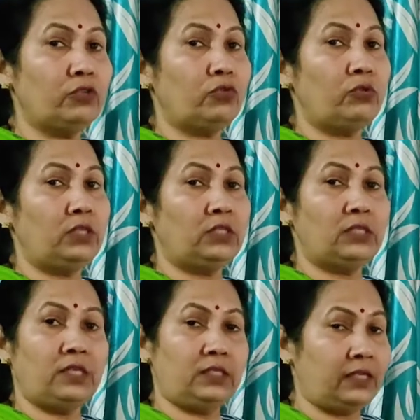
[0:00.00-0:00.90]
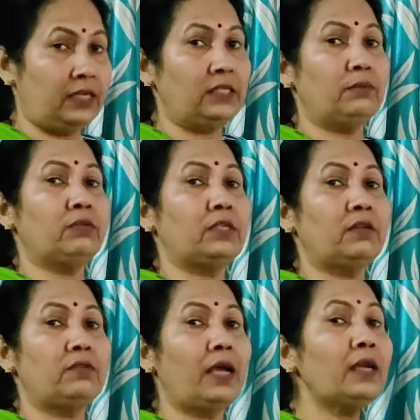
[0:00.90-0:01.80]
So he tells
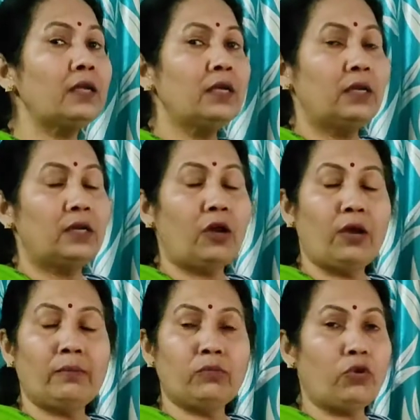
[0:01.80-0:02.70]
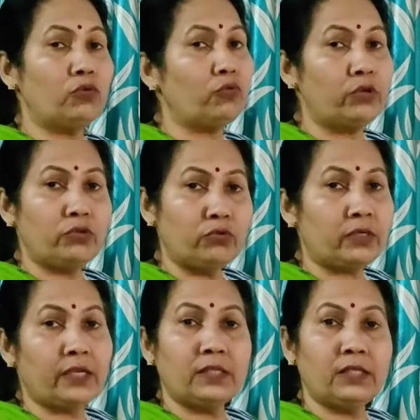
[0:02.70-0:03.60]
himself that now I am not going to
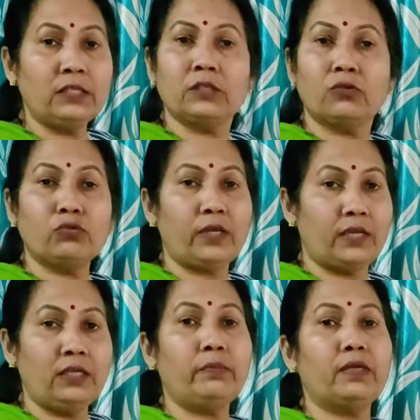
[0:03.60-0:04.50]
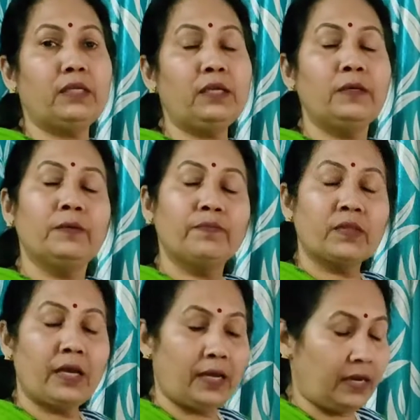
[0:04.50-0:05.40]
tell this to anybody
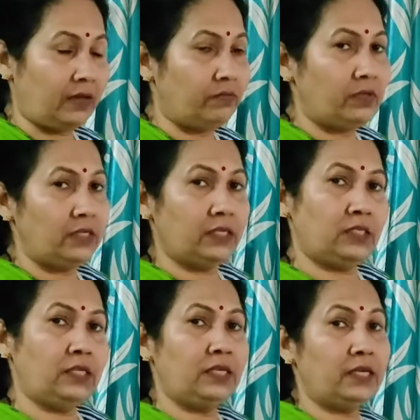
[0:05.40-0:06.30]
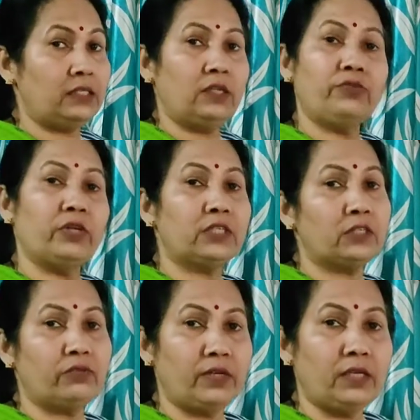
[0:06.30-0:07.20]
and I will just say, yes, the dress
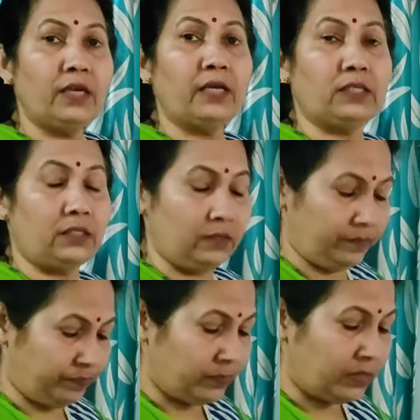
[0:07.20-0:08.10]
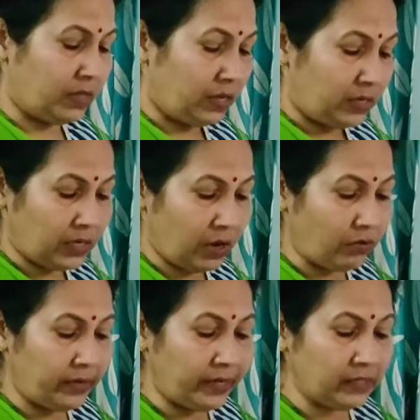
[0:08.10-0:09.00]
is very nice.
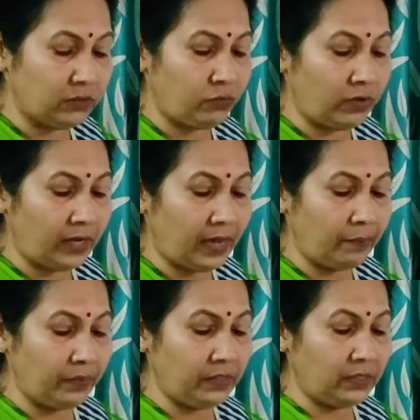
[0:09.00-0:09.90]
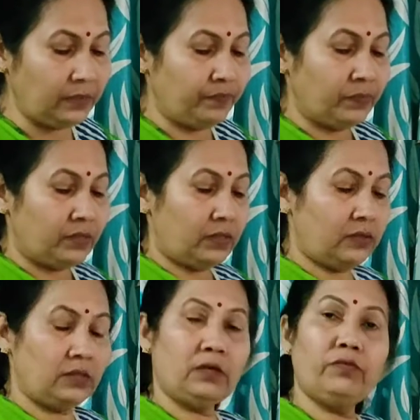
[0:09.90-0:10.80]
Now next what happens?
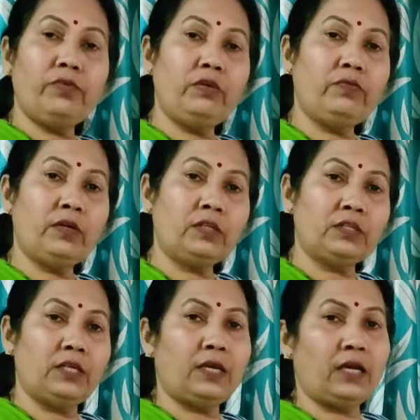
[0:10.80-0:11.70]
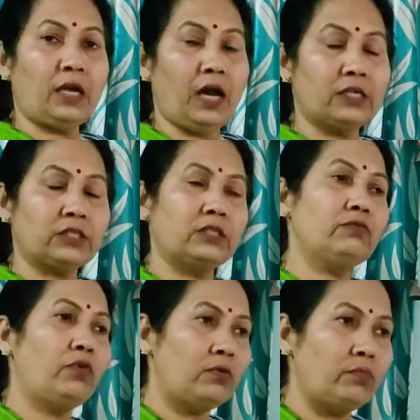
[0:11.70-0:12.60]
The weavers, they are
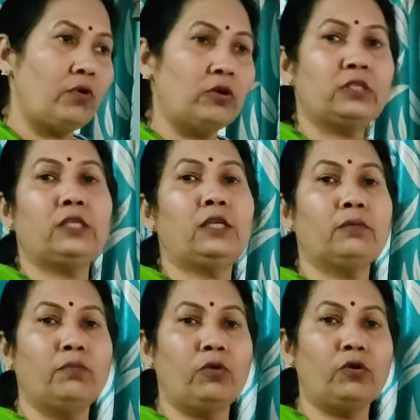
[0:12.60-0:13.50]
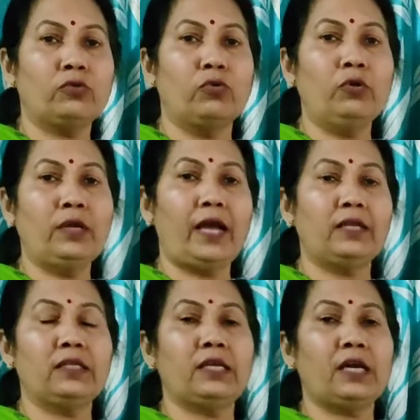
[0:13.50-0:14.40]
asking for more silk, more gold,
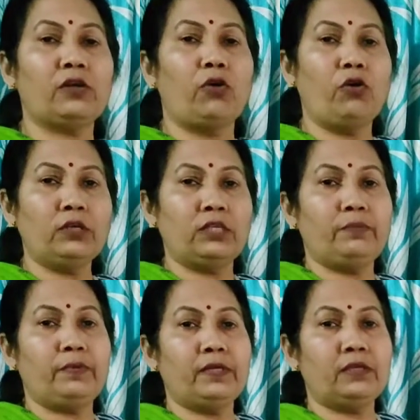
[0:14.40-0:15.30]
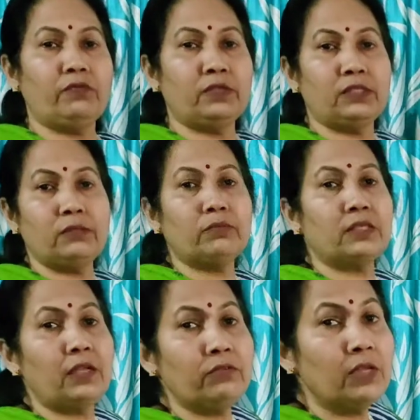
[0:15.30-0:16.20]
and they are all keeping it with
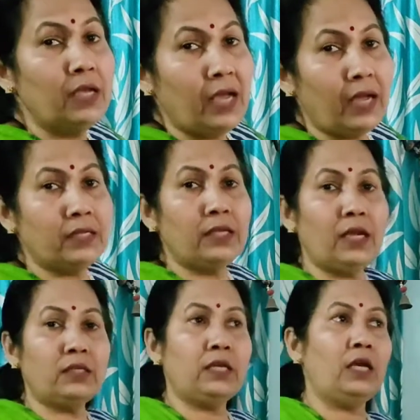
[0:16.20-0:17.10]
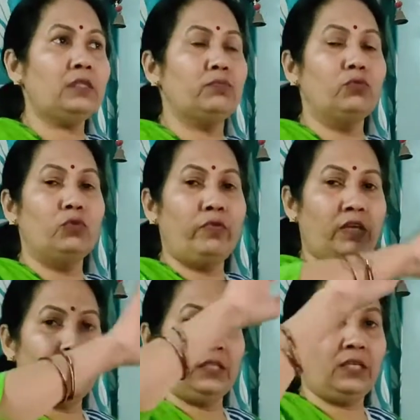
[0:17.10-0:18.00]
themselves and they are just
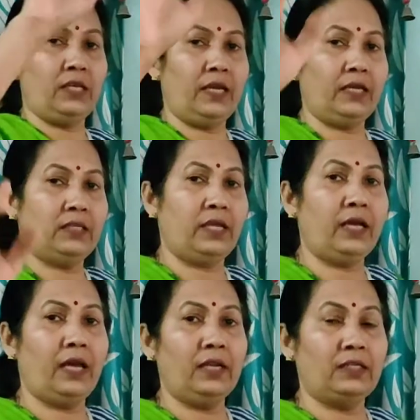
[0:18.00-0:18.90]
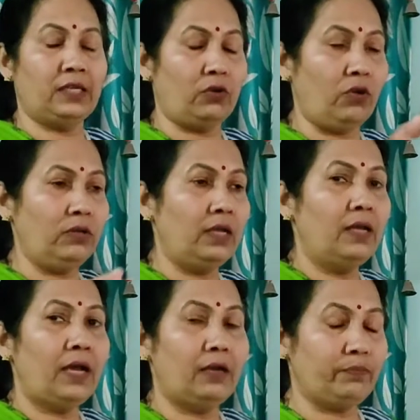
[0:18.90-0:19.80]
moving in the air, their hands and all,
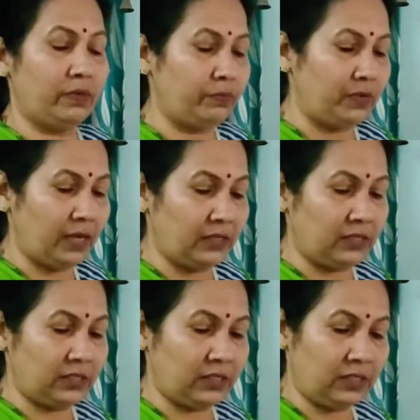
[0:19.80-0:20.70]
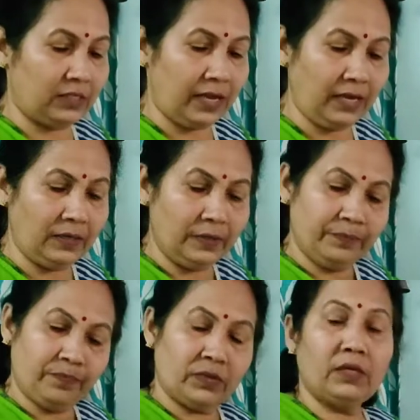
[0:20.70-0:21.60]
and people are thinking that
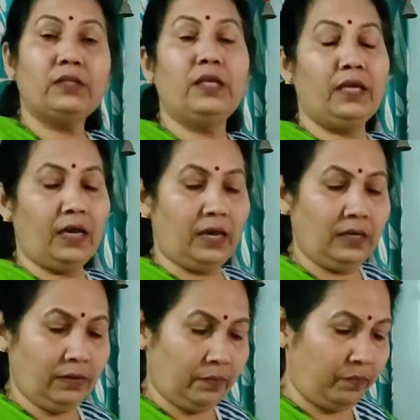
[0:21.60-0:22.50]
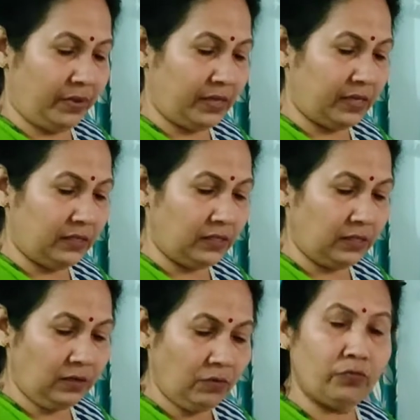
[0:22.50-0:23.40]
they are making
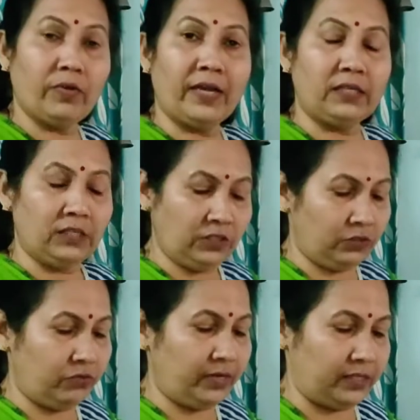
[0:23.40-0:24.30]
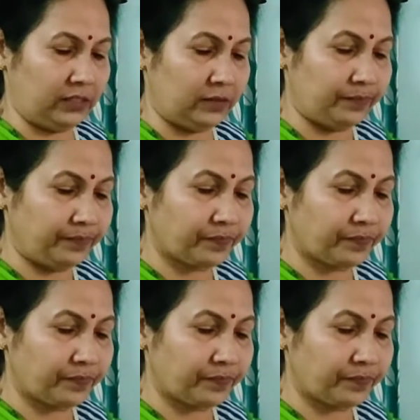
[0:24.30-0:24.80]
the finest dress.